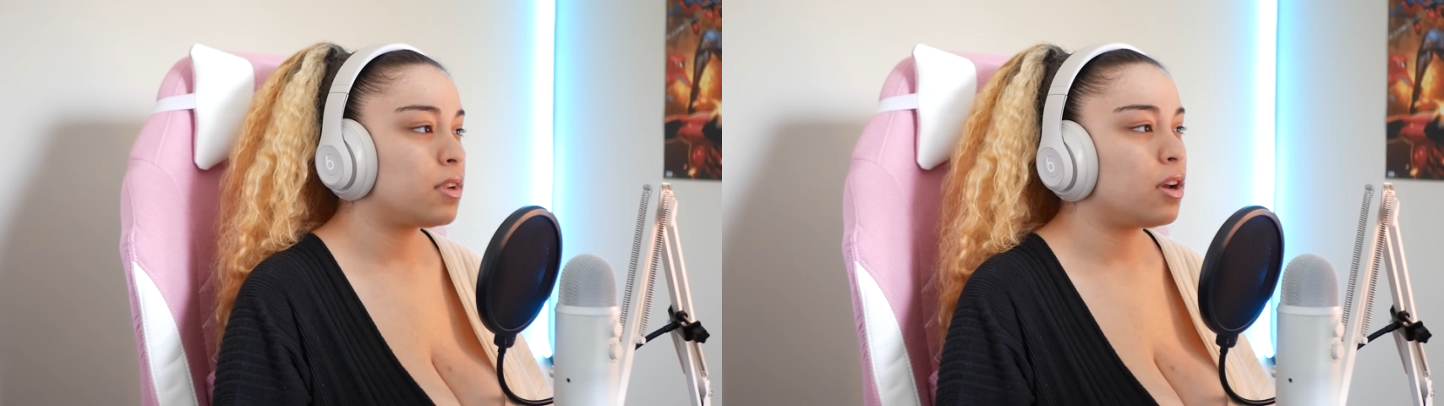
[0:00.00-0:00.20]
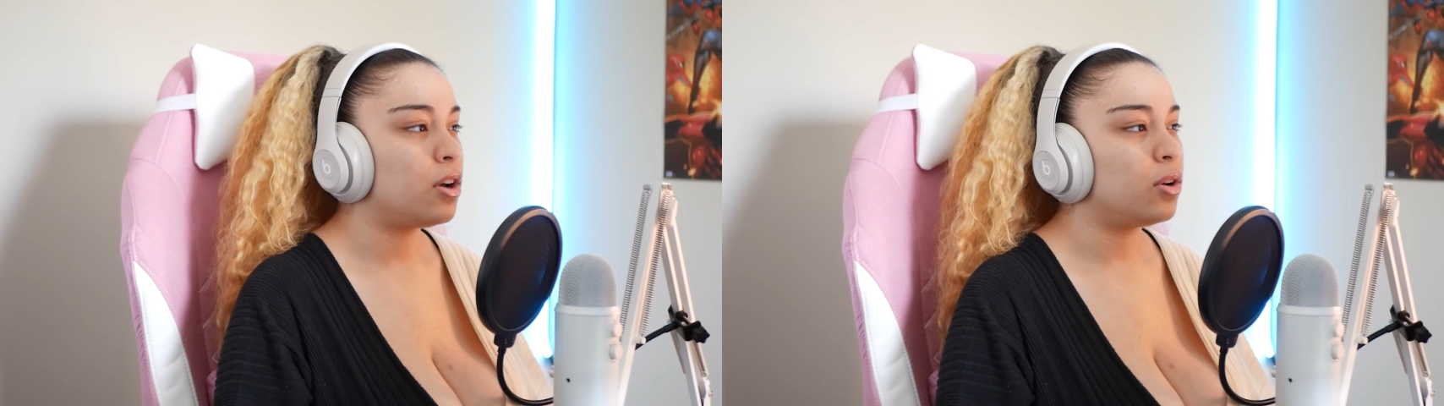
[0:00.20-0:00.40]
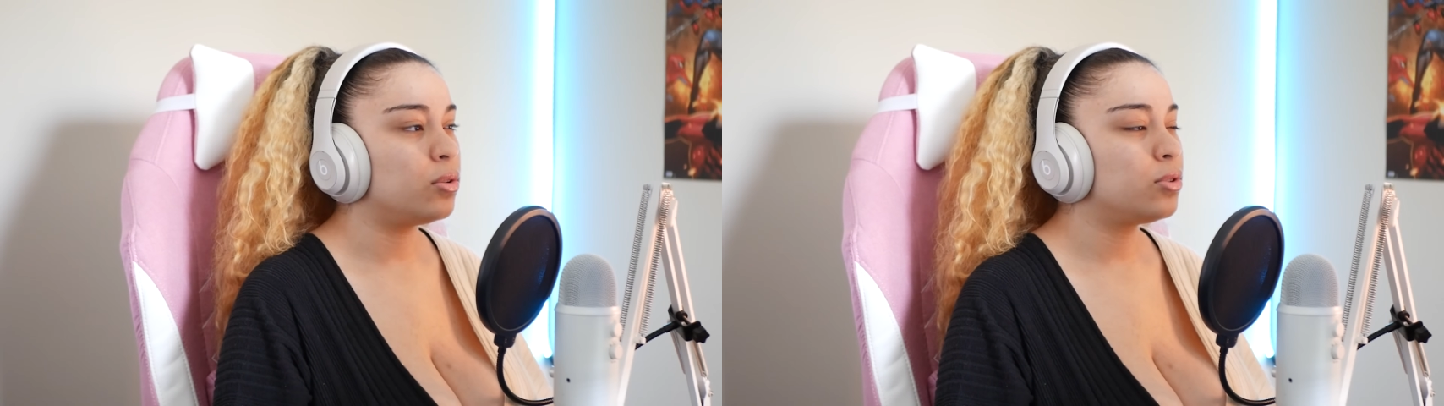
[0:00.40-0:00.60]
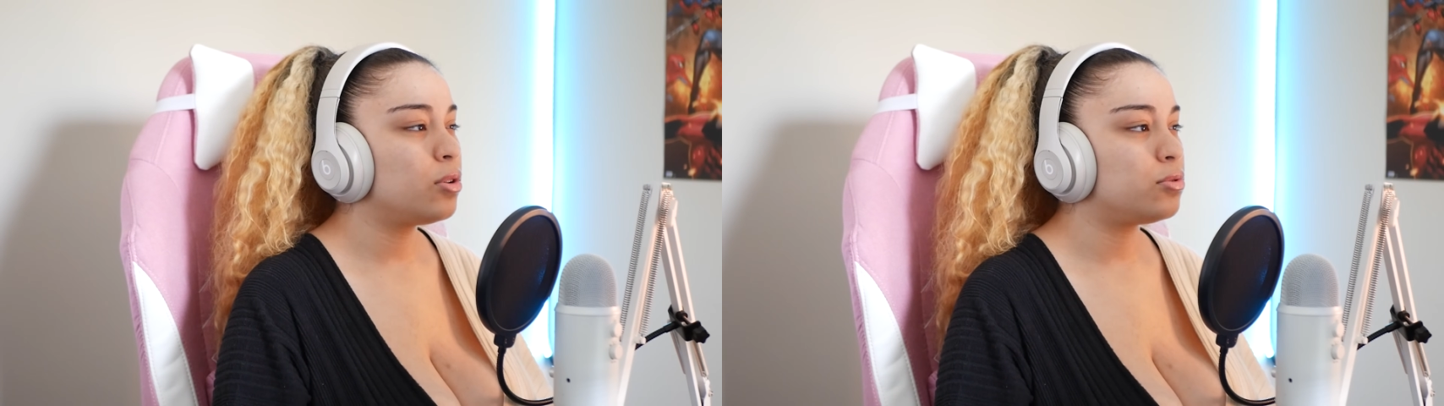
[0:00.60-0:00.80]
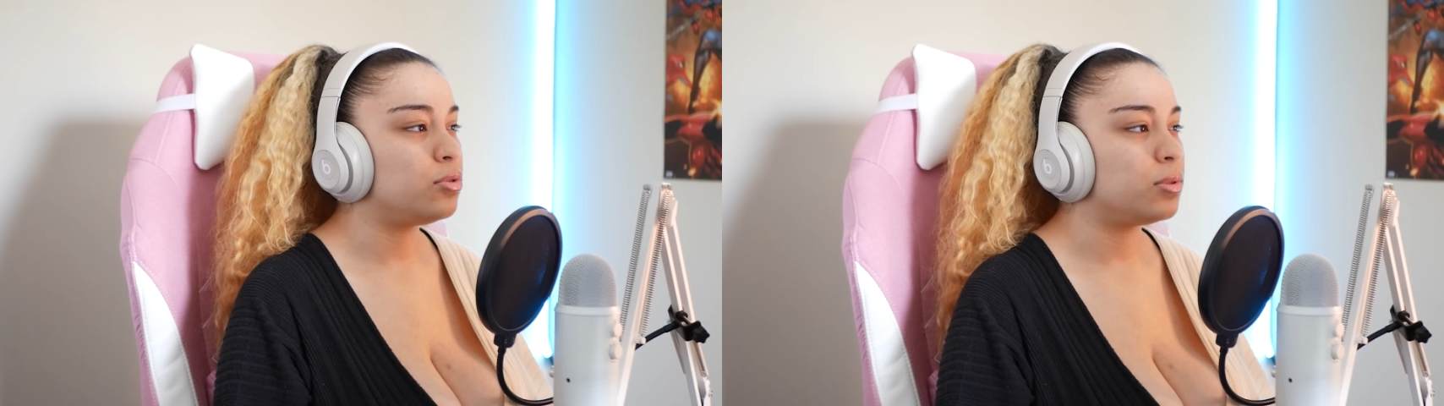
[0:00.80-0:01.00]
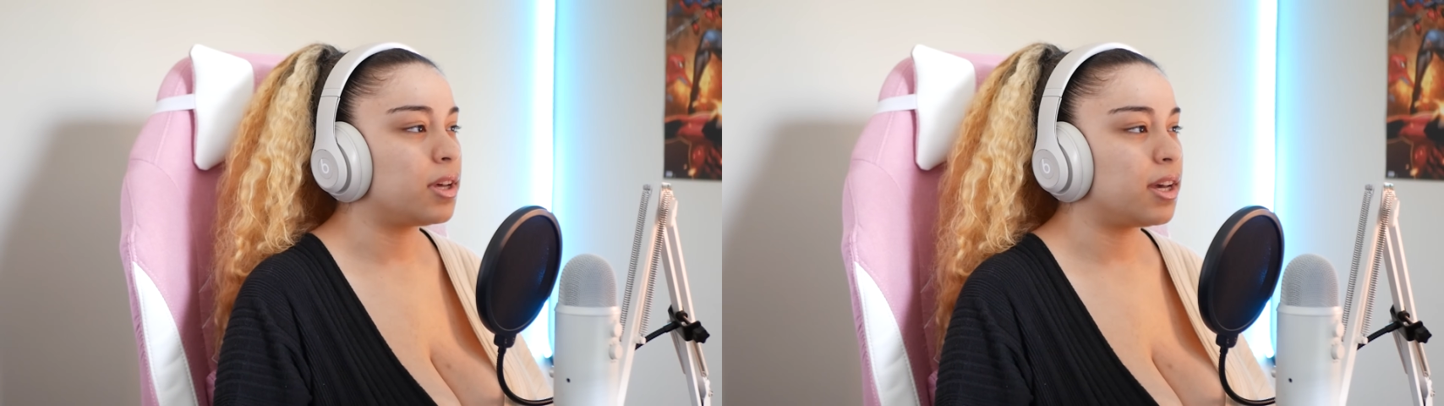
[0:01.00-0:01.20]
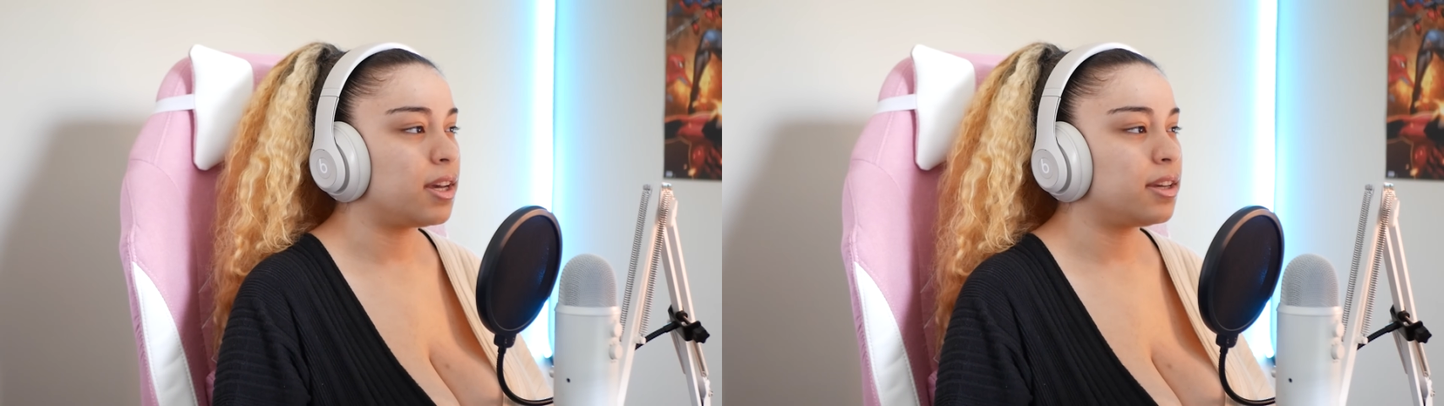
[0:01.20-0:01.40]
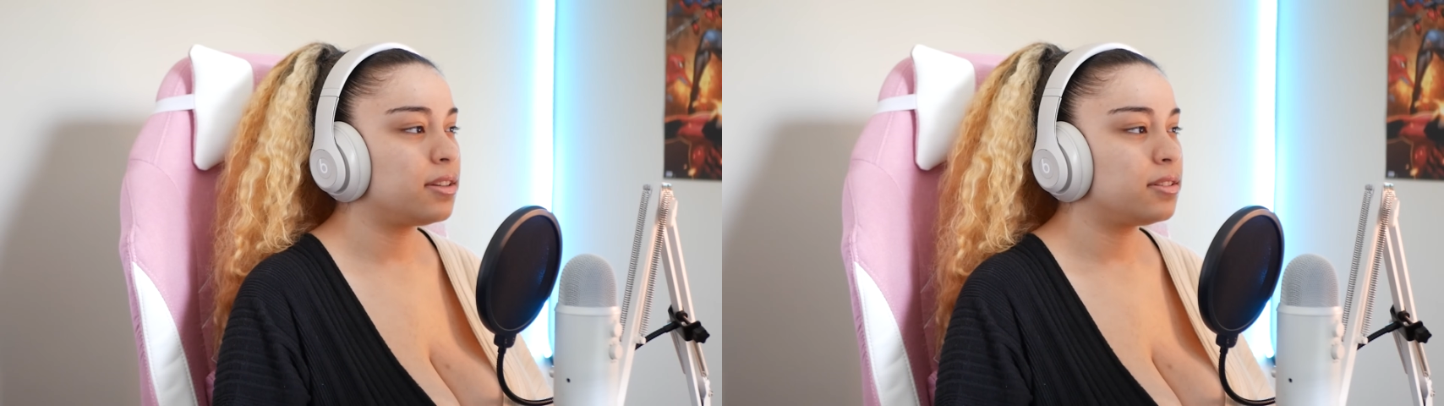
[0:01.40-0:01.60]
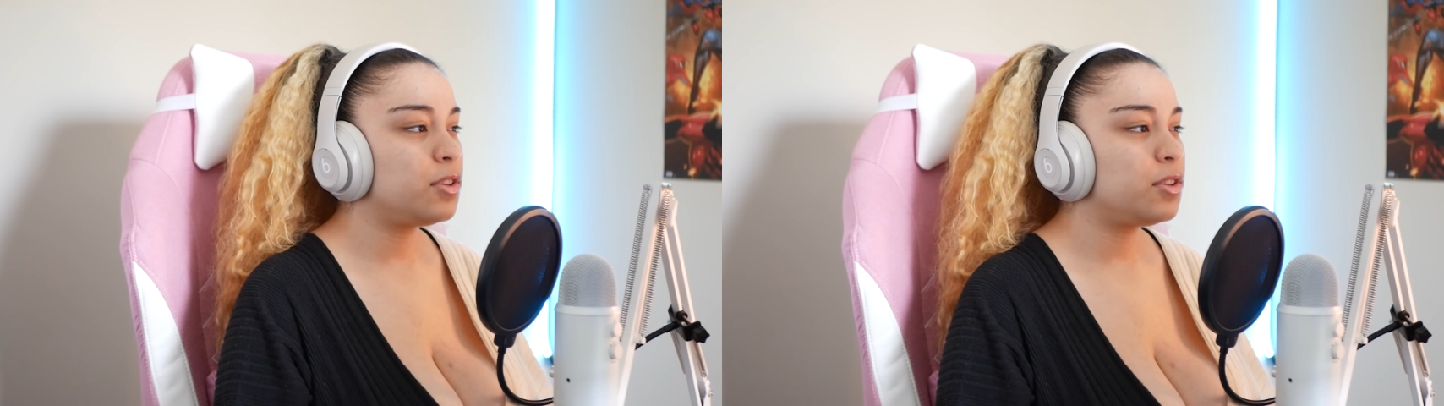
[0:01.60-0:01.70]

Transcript: No, don't do that.